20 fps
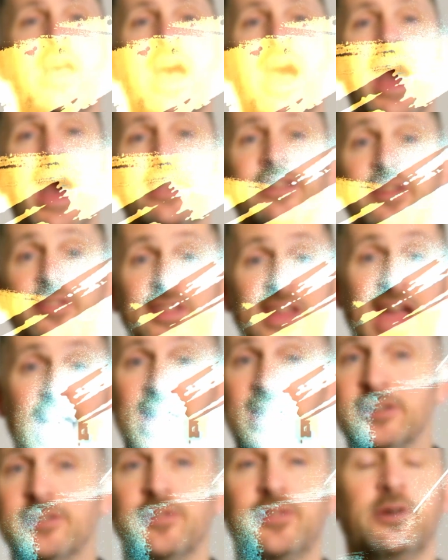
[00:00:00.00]
and at the
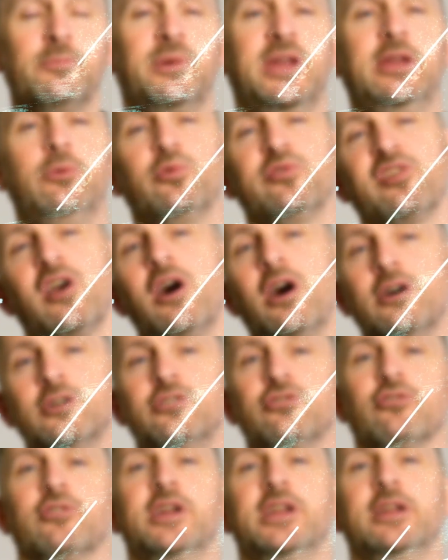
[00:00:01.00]
end of them he was
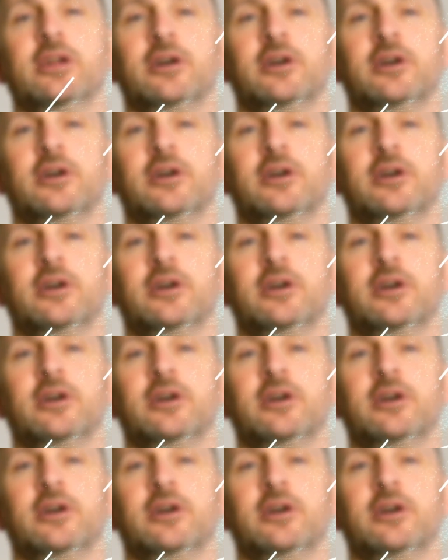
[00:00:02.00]
hungry.